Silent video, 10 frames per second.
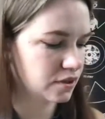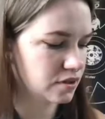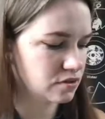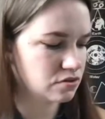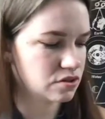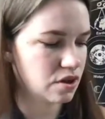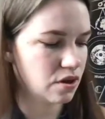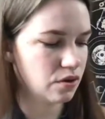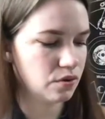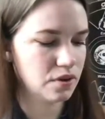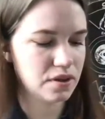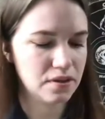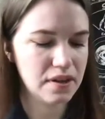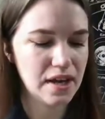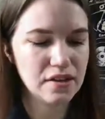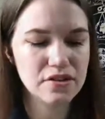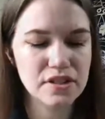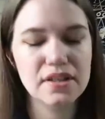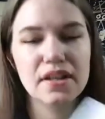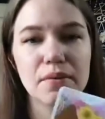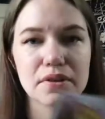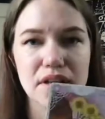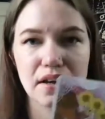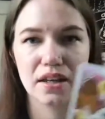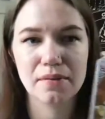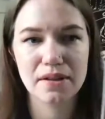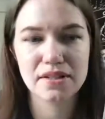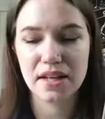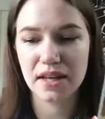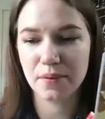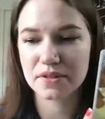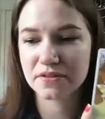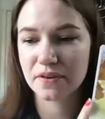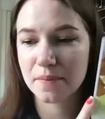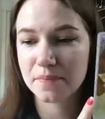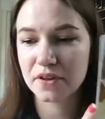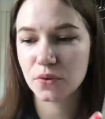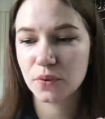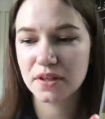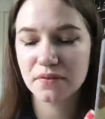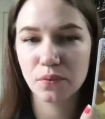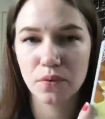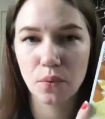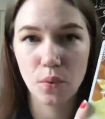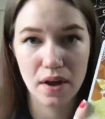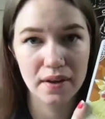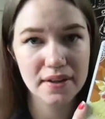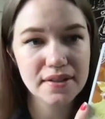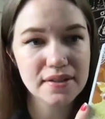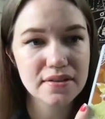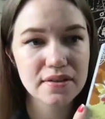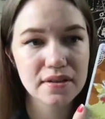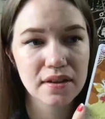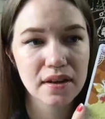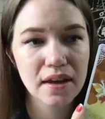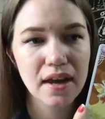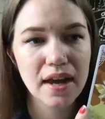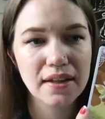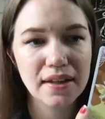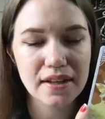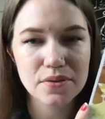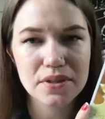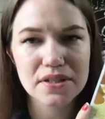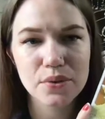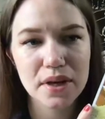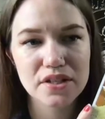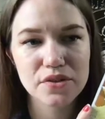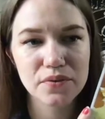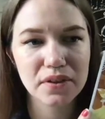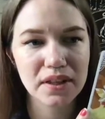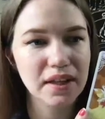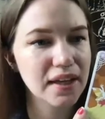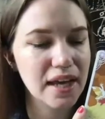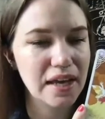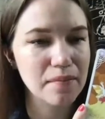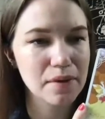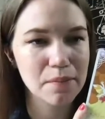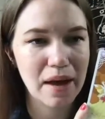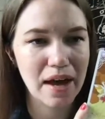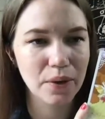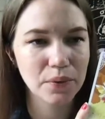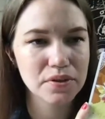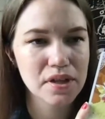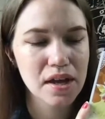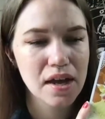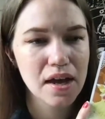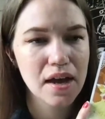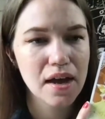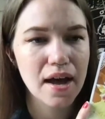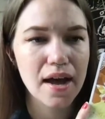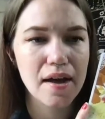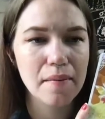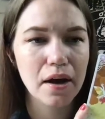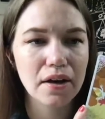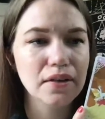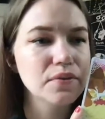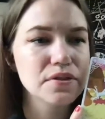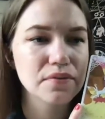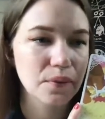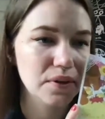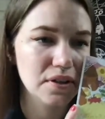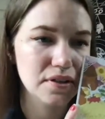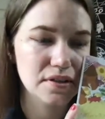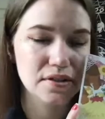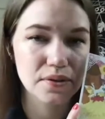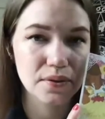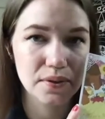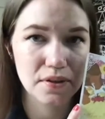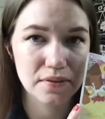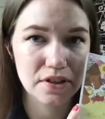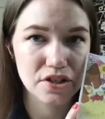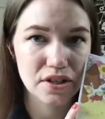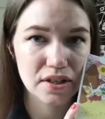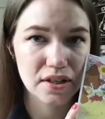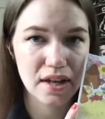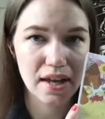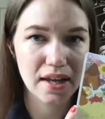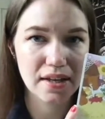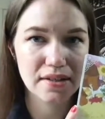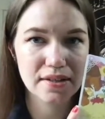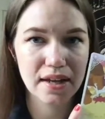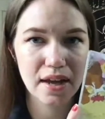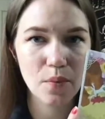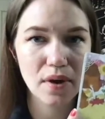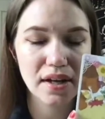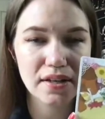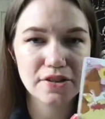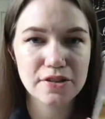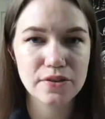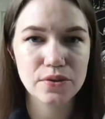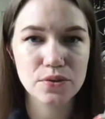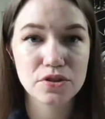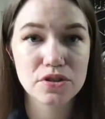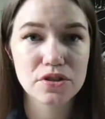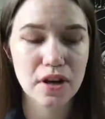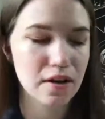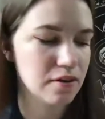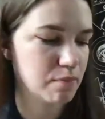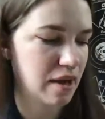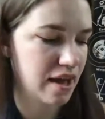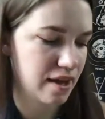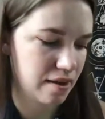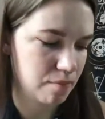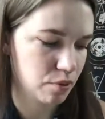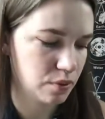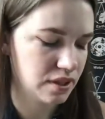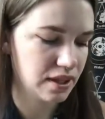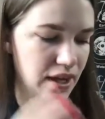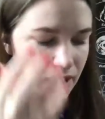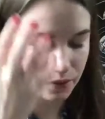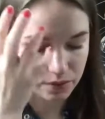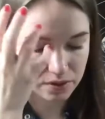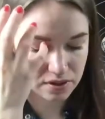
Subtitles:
So the energy that we're talking about today was from the Queen of Wands, and that's where this question really came about. Are you devoted to your vision? And I wanted to start by pointing out